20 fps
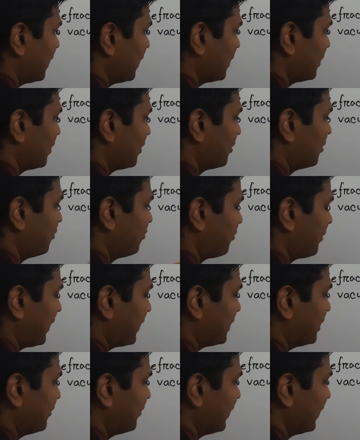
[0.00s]
the
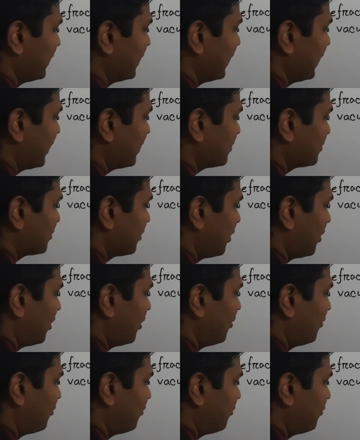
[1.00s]
refractive index
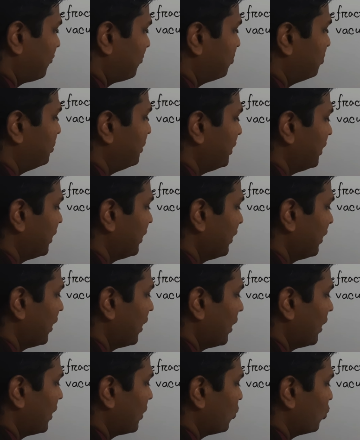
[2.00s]
of B
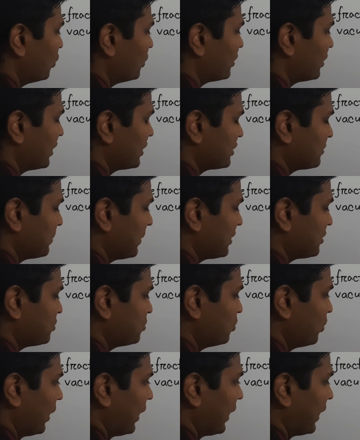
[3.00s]
with respect
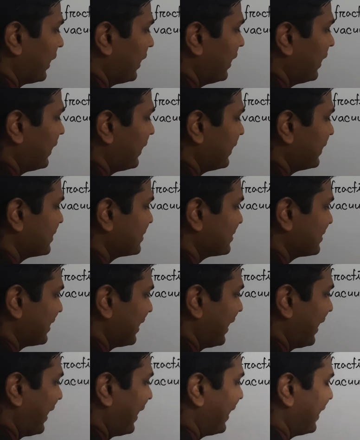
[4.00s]
to A is
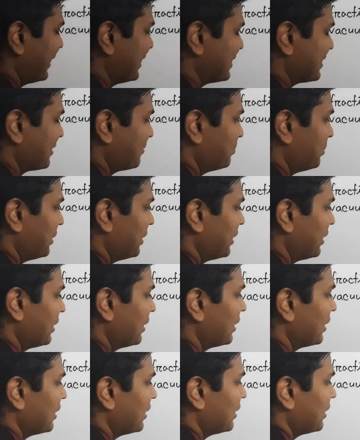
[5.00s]
A eta
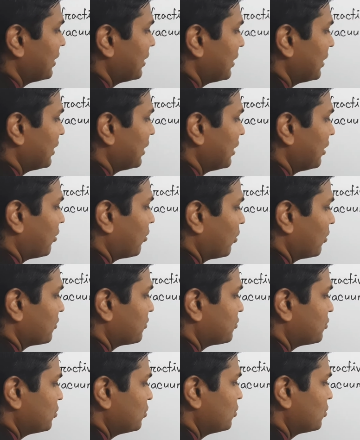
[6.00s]
B equals
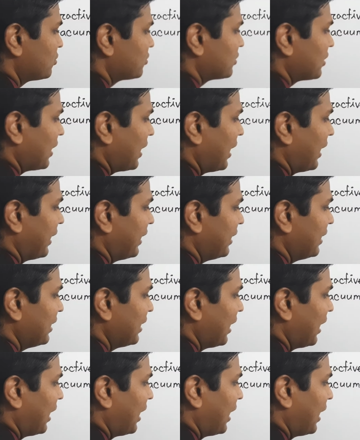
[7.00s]
to
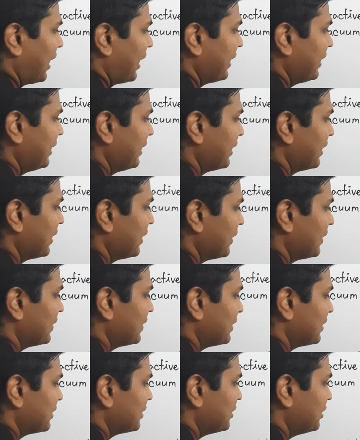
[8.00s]
sin I
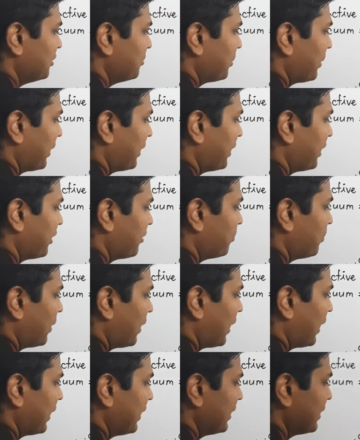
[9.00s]
divided
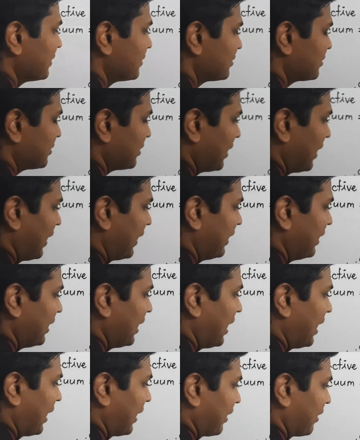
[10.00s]
by sin
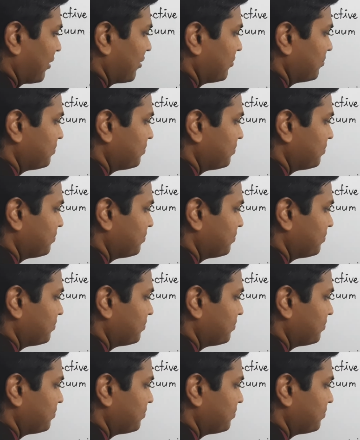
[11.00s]
R.